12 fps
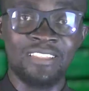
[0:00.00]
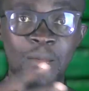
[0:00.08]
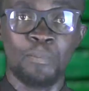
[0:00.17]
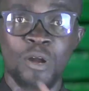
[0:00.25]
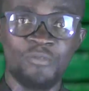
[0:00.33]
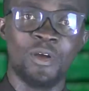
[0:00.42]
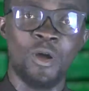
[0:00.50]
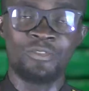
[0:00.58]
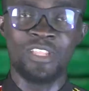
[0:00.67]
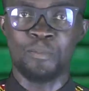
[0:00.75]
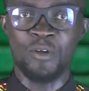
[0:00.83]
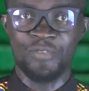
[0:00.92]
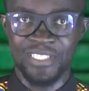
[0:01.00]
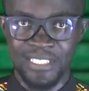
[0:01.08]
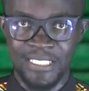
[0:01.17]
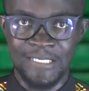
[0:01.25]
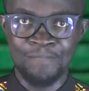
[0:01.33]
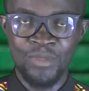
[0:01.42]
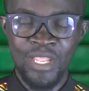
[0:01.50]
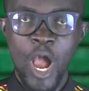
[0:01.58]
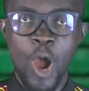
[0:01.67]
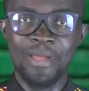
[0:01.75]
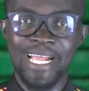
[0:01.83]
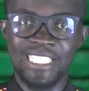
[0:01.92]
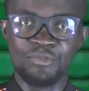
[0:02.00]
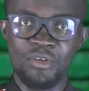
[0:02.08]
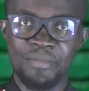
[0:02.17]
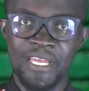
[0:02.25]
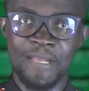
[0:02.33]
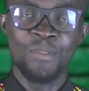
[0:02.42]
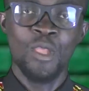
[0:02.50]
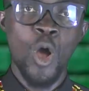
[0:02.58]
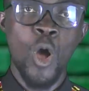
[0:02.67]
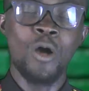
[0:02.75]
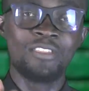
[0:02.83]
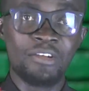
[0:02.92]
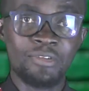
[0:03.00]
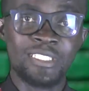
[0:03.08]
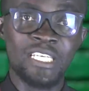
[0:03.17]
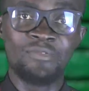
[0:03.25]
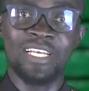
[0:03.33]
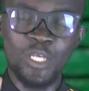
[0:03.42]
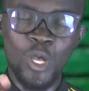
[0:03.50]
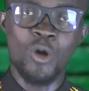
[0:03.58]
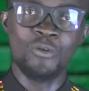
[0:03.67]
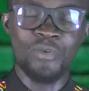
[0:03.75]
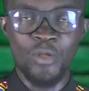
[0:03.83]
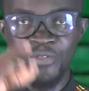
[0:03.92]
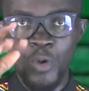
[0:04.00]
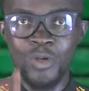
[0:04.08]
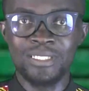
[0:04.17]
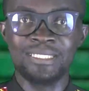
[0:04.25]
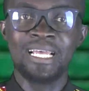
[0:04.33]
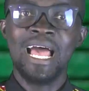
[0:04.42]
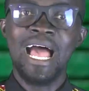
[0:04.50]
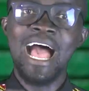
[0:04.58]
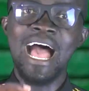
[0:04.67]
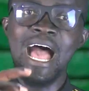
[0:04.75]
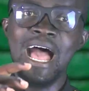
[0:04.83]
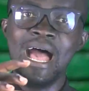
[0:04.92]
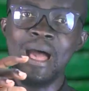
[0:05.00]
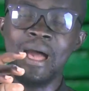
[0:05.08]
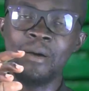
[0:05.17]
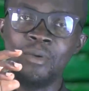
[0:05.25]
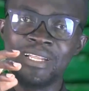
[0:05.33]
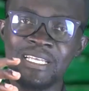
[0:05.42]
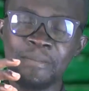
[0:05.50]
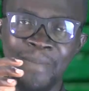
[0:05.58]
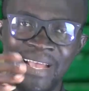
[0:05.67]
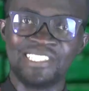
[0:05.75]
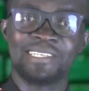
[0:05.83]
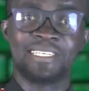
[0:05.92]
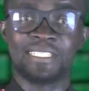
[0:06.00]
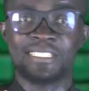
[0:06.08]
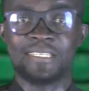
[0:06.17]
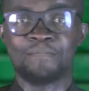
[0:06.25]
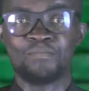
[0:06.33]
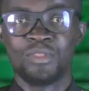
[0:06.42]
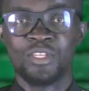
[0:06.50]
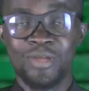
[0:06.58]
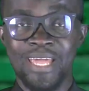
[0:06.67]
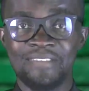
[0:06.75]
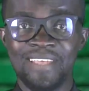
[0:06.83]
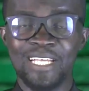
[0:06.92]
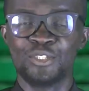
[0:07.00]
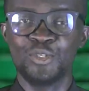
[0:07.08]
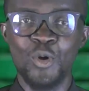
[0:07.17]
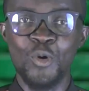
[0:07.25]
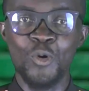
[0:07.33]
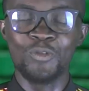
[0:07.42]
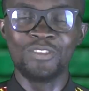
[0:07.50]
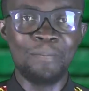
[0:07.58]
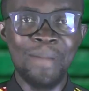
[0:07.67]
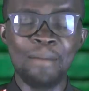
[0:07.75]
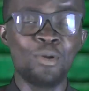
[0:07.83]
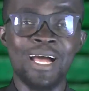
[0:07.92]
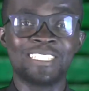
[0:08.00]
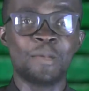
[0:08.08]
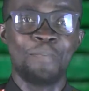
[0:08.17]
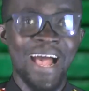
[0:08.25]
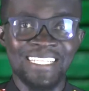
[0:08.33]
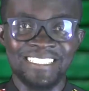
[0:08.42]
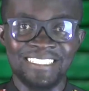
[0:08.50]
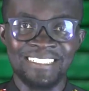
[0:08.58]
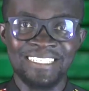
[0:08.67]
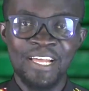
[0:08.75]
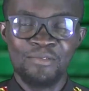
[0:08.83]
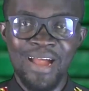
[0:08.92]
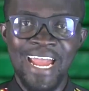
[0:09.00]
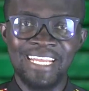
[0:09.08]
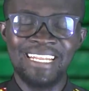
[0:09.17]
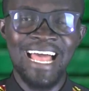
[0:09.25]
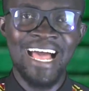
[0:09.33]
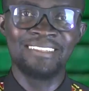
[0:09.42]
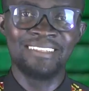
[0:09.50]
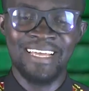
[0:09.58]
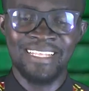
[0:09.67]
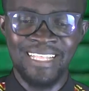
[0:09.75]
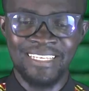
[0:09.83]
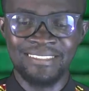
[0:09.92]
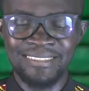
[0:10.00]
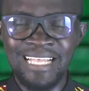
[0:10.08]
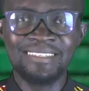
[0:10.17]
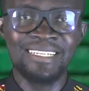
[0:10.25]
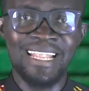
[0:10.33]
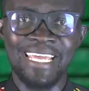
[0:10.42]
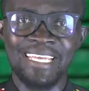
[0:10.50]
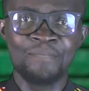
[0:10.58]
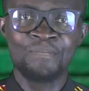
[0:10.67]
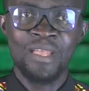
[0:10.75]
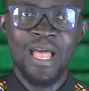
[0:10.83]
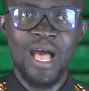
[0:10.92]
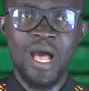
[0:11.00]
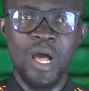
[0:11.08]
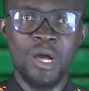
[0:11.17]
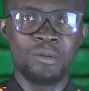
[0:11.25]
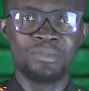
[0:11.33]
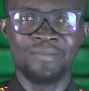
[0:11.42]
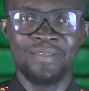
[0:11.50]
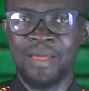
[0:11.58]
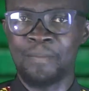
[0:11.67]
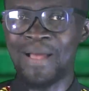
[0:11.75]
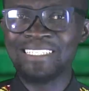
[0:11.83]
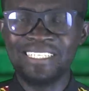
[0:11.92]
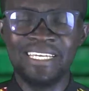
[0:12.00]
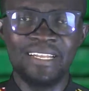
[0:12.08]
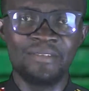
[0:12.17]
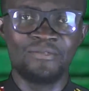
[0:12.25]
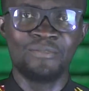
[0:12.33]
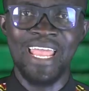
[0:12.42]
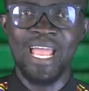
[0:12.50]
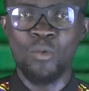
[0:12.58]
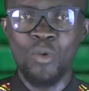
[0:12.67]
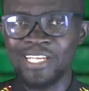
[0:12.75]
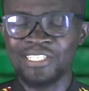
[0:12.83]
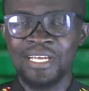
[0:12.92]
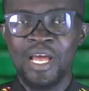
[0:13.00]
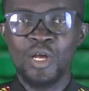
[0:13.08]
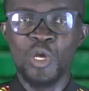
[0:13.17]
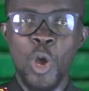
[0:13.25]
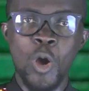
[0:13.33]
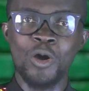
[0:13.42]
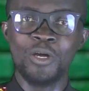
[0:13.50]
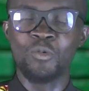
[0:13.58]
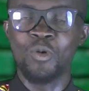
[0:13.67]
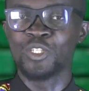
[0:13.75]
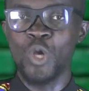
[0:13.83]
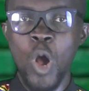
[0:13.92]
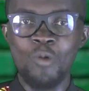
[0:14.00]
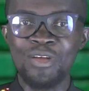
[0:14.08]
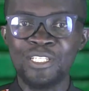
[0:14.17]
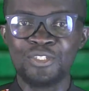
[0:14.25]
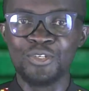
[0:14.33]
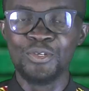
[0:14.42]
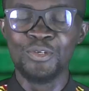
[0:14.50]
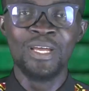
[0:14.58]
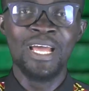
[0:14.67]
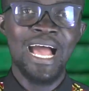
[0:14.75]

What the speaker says: of the prophecies. All we get to remain, or the receivers of those messages. You get that? So the Bible has a pattern, right? And there's nothing like a pattern via which God was going to